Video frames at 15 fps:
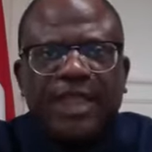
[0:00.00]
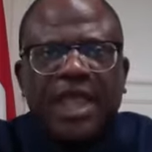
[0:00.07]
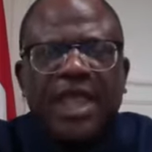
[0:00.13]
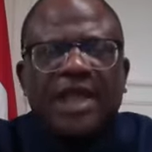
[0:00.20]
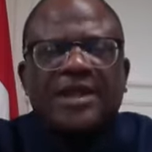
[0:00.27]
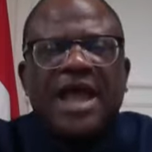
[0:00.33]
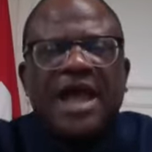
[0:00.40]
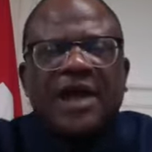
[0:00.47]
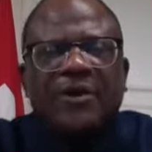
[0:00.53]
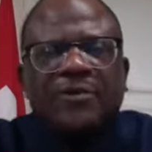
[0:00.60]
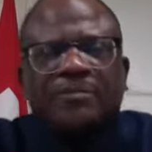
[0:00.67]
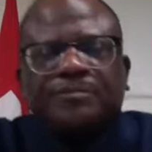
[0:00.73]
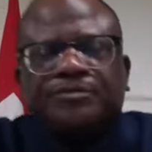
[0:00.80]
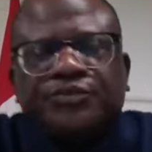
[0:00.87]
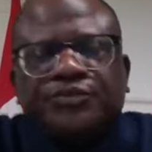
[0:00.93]

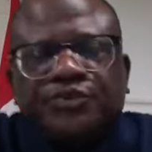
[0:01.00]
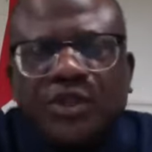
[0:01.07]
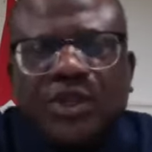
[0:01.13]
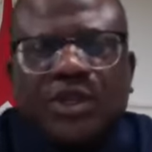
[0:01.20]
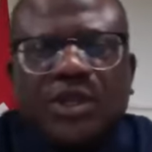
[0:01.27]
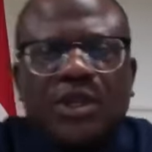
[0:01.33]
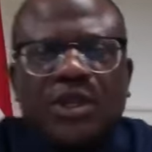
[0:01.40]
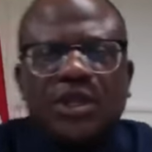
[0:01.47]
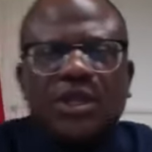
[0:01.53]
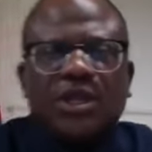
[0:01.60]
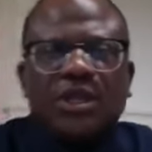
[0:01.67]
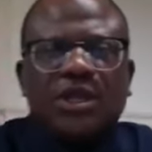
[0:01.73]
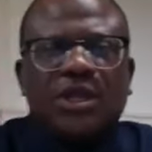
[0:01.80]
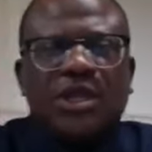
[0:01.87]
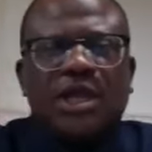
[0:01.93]
Now,
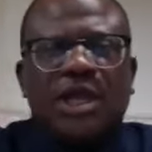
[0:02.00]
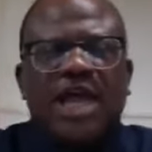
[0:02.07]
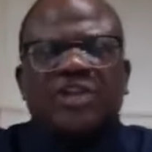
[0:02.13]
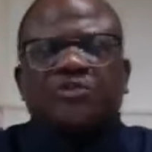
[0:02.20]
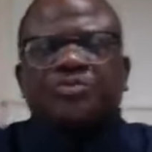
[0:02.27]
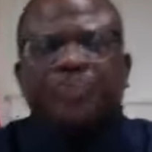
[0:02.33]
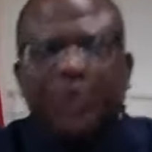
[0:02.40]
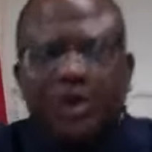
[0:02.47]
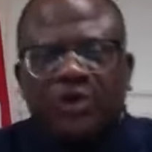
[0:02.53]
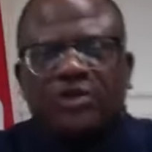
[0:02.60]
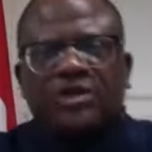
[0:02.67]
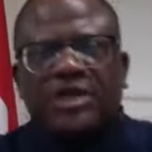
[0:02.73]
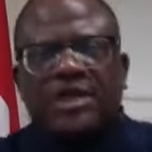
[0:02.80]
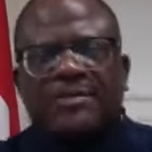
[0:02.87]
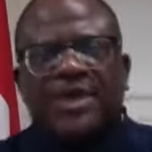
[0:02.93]
I
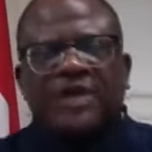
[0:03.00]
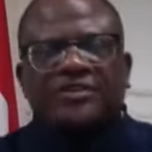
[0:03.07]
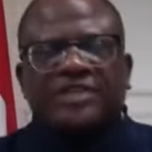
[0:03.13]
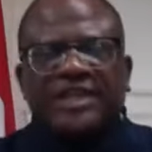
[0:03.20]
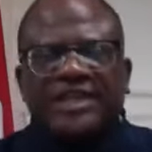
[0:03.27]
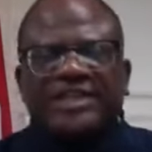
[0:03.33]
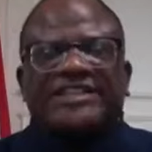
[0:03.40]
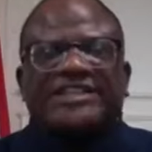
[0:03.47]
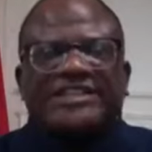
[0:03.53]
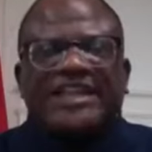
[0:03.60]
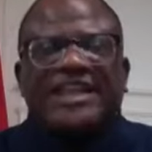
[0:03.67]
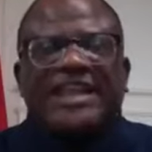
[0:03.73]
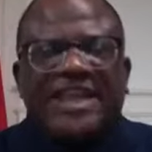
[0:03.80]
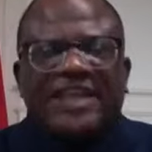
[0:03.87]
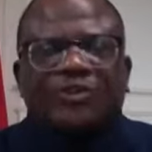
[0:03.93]
spoke about
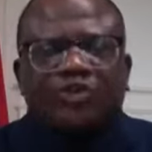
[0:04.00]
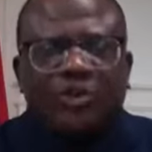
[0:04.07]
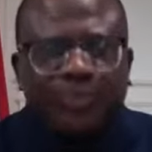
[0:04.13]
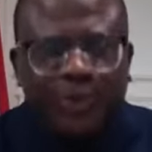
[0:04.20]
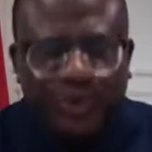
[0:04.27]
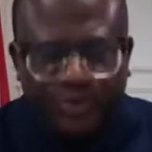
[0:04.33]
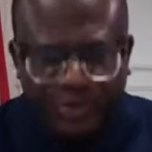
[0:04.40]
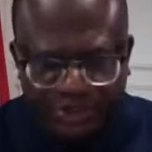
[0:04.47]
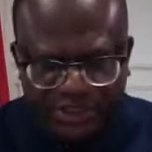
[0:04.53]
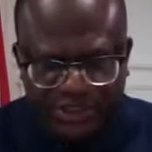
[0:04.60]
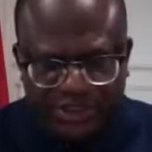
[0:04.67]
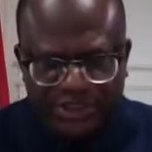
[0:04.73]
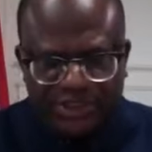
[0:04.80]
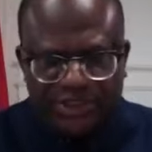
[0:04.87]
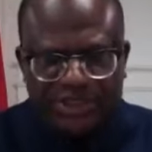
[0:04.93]
intellectual
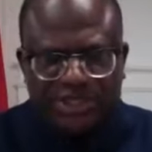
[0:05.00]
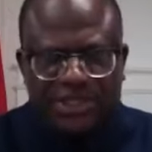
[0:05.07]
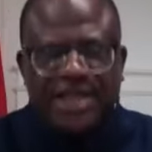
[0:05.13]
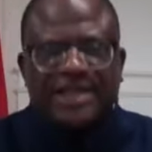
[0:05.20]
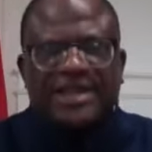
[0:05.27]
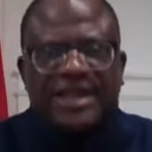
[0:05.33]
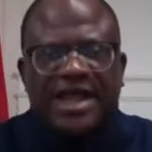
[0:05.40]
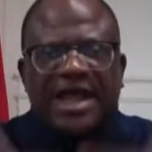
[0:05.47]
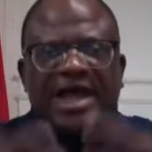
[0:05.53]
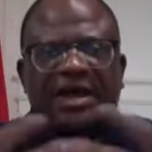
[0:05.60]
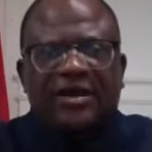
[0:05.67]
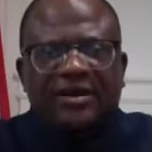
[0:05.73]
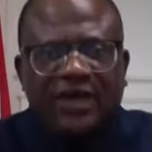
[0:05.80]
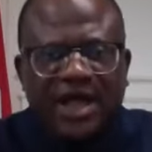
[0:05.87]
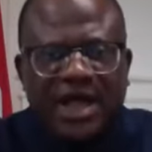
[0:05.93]
property, and
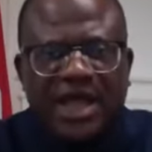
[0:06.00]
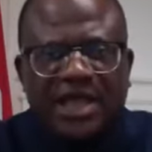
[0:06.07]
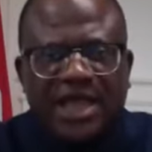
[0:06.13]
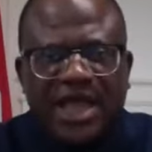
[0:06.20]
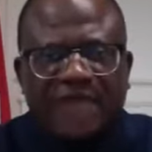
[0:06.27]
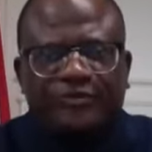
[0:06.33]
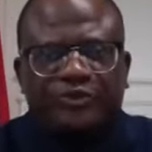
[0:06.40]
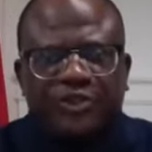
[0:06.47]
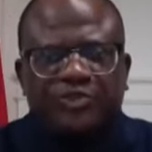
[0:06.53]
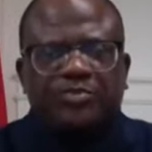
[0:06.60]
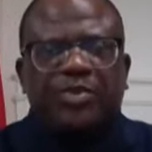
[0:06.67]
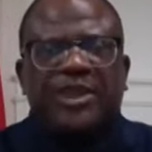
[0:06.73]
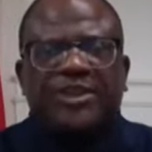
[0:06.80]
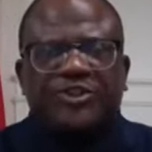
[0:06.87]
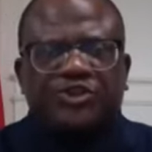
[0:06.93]
now I have to
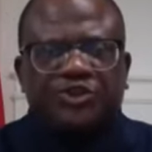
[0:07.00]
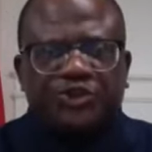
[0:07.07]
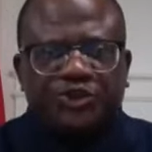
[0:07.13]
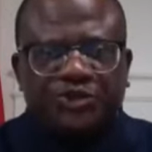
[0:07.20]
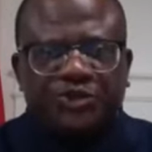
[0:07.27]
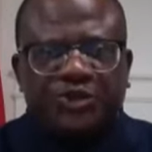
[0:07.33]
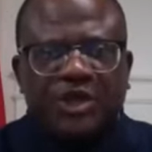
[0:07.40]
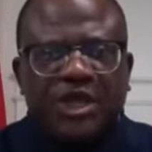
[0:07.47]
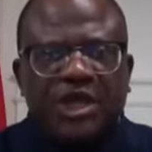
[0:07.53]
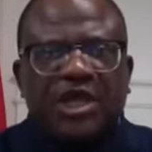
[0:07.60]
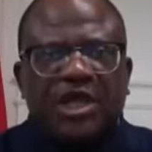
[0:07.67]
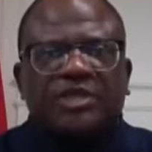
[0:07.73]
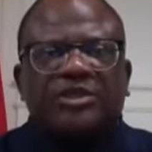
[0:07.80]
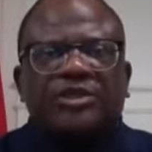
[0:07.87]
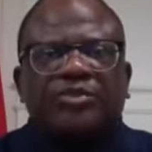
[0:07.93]
explain to you
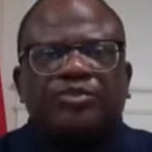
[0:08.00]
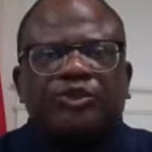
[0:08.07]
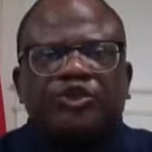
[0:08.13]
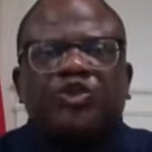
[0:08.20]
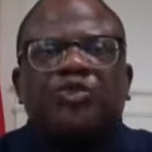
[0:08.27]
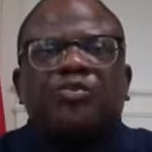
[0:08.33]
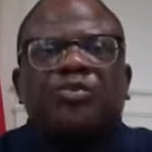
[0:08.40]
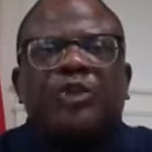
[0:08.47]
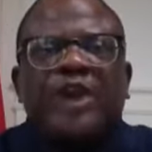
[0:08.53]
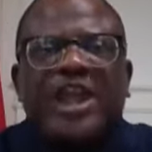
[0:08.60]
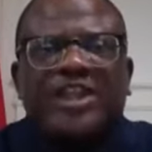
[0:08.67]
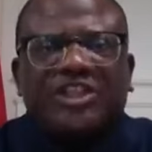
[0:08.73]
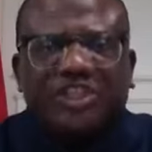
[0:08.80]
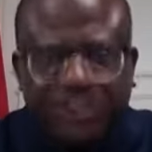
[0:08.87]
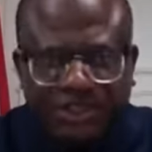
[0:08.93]
the two
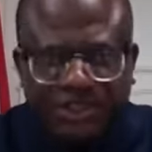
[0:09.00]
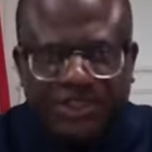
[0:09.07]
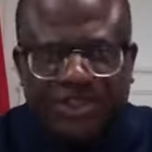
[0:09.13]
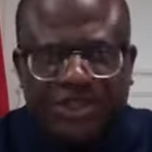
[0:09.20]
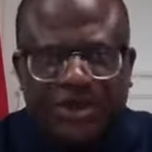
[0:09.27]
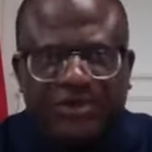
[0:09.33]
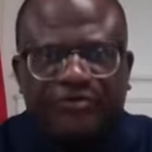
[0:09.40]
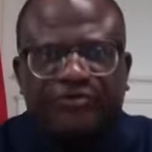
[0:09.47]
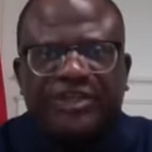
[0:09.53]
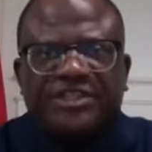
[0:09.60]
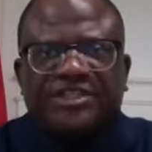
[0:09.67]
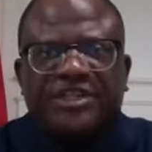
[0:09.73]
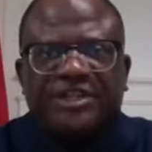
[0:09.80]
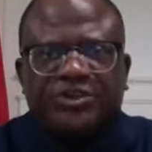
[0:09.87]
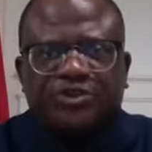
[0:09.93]
branches of
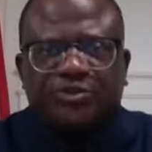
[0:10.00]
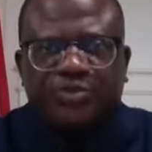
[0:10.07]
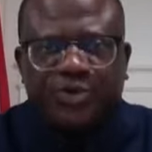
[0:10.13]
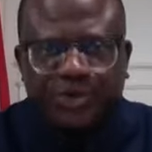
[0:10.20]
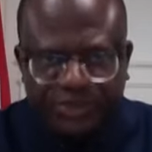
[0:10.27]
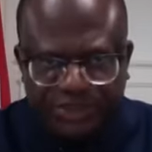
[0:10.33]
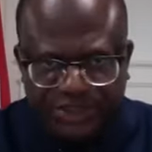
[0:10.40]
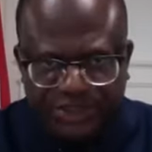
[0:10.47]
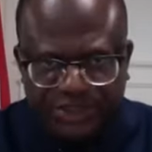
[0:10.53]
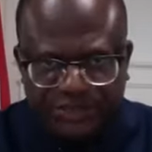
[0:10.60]
intellectual property.